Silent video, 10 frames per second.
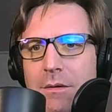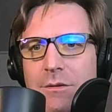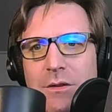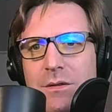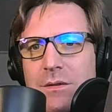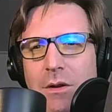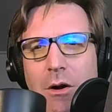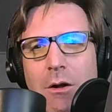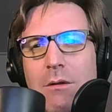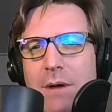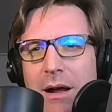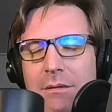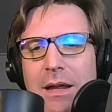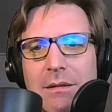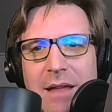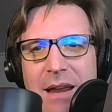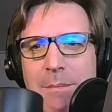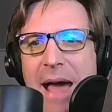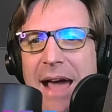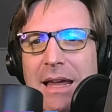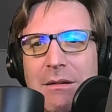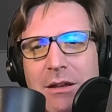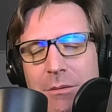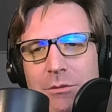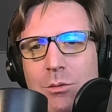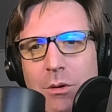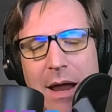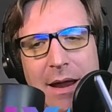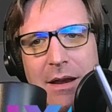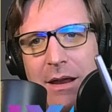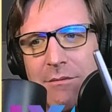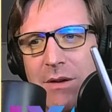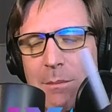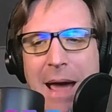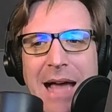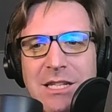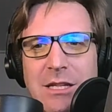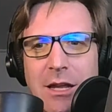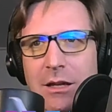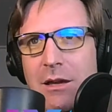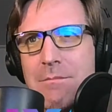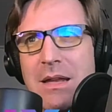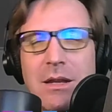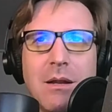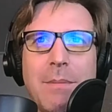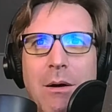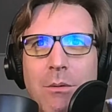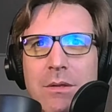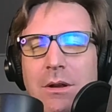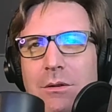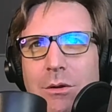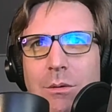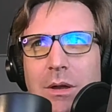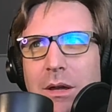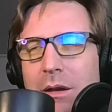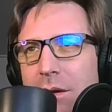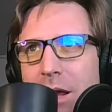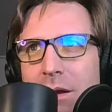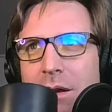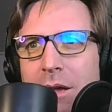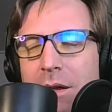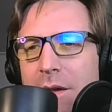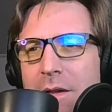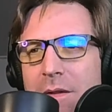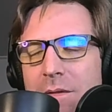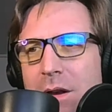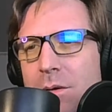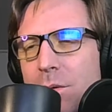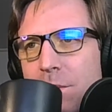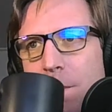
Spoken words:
just all around like laid back and and very passionate and committed about what they're doing, and they don't.